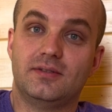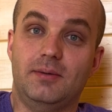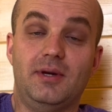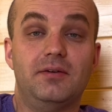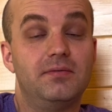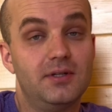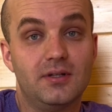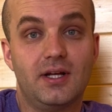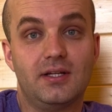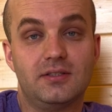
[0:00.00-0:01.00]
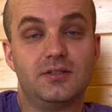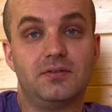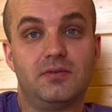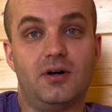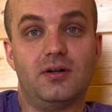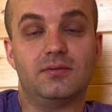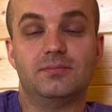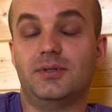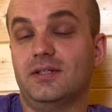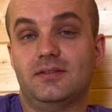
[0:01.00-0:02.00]
It may feel like it's your fault,
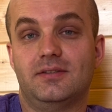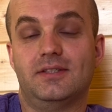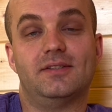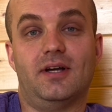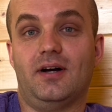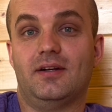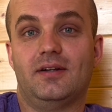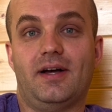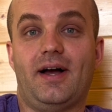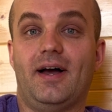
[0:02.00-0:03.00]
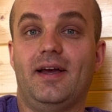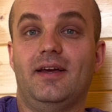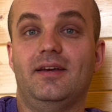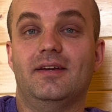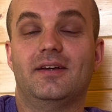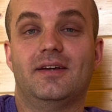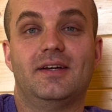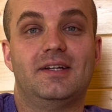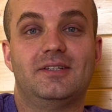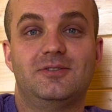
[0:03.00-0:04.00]
but it's not. I
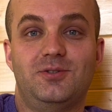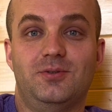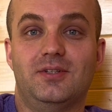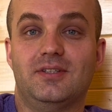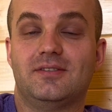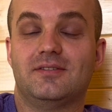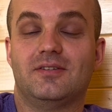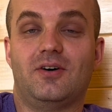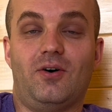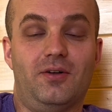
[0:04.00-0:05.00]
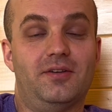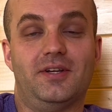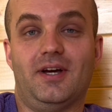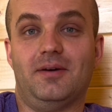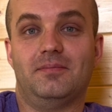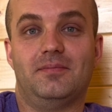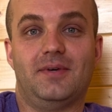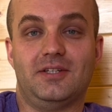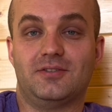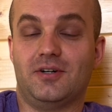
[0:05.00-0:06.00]
do this all the time.
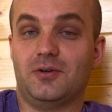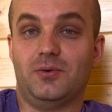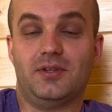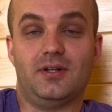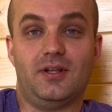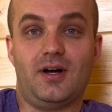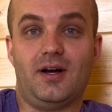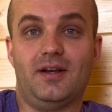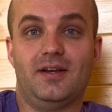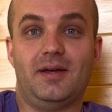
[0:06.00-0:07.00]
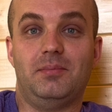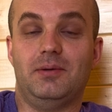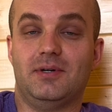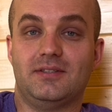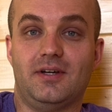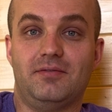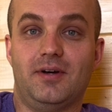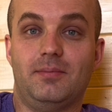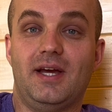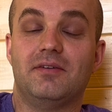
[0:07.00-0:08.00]
I struggle with it a lot. I beat myself
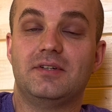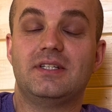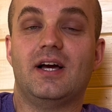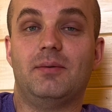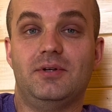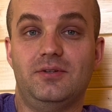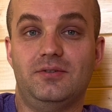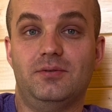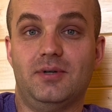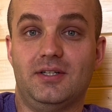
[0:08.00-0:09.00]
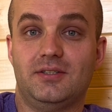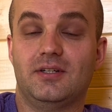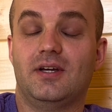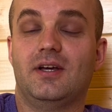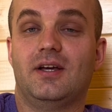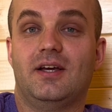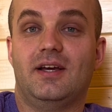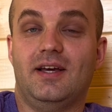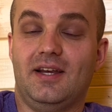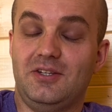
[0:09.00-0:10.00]
up every time I do too much,
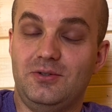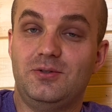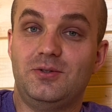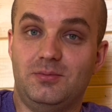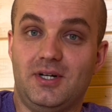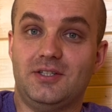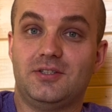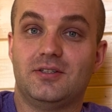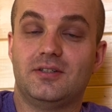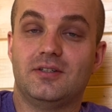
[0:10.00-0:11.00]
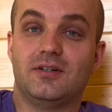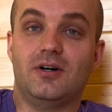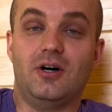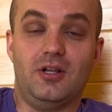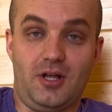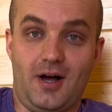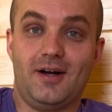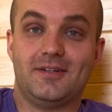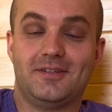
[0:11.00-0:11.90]
and I do too much a lot.